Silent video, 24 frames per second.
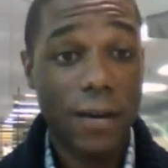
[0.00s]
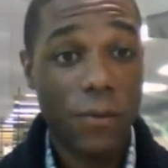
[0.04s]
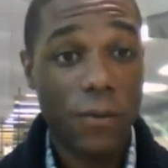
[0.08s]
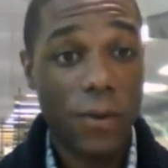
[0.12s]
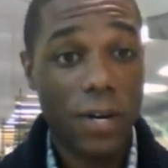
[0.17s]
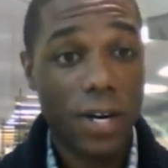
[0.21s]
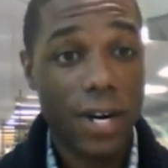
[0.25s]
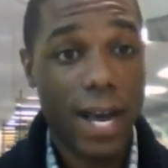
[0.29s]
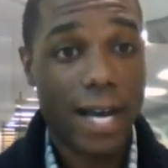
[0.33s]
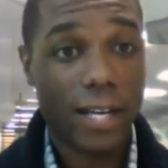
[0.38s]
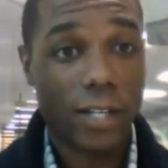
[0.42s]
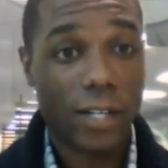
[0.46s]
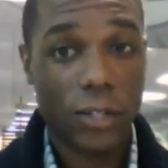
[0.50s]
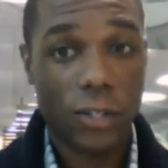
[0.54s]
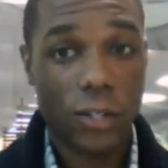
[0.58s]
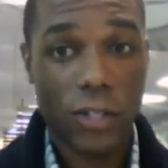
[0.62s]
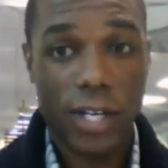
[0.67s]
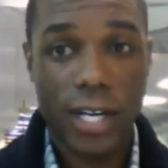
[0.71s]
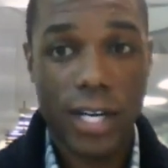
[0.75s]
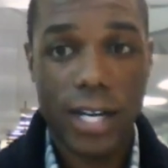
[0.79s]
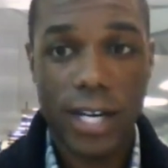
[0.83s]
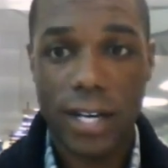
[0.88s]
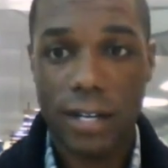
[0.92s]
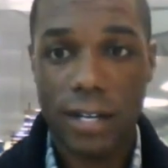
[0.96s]
that we're
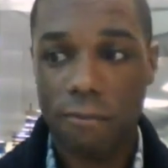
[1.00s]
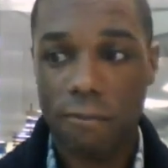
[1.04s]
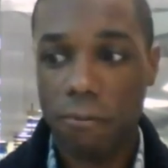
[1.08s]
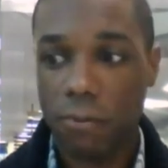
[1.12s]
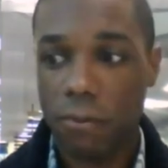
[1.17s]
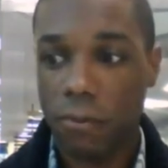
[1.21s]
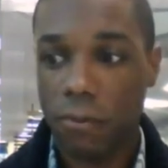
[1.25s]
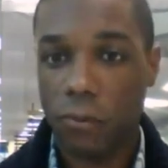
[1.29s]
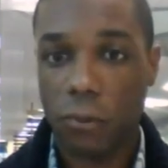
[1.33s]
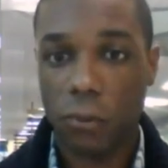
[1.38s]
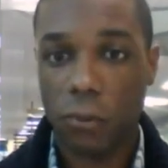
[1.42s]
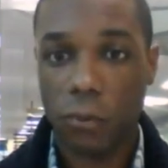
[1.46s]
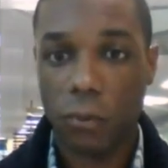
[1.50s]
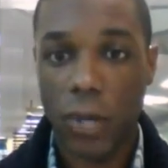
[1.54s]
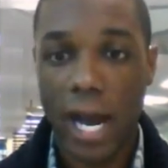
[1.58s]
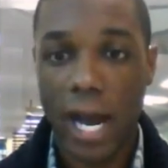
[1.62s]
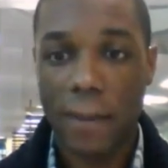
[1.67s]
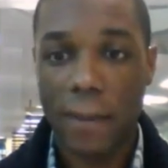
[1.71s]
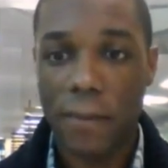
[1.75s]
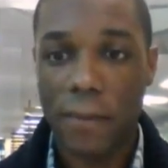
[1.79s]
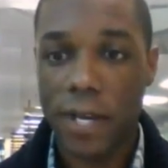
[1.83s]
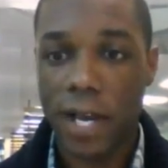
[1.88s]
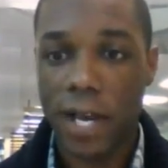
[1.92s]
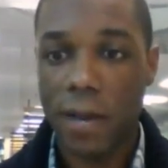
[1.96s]
actually
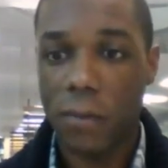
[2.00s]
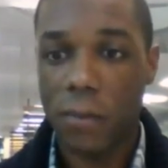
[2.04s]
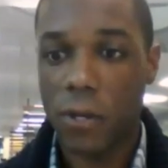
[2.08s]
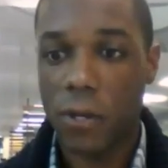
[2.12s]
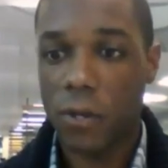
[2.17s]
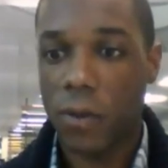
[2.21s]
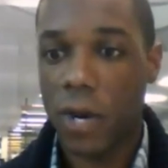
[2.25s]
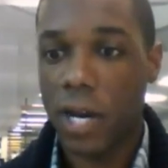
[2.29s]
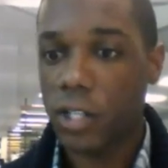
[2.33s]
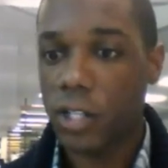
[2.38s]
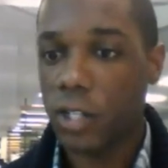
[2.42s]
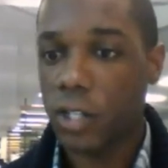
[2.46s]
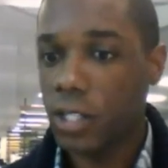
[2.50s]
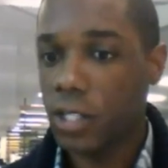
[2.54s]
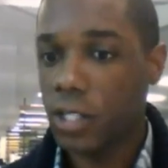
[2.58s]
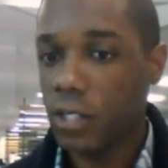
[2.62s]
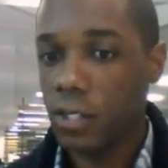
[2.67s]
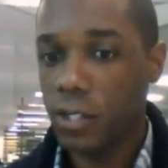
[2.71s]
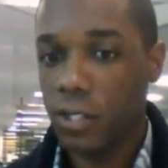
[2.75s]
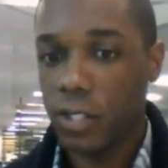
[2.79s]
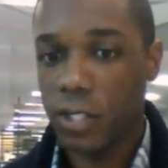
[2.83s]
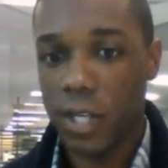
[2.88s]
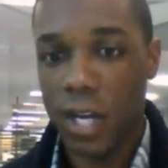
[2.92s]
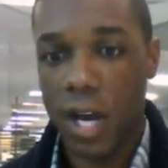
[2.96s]
wrapping up with
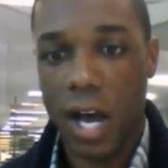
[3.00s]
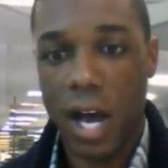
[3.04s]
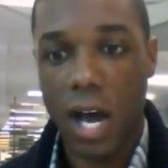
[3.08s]
questions.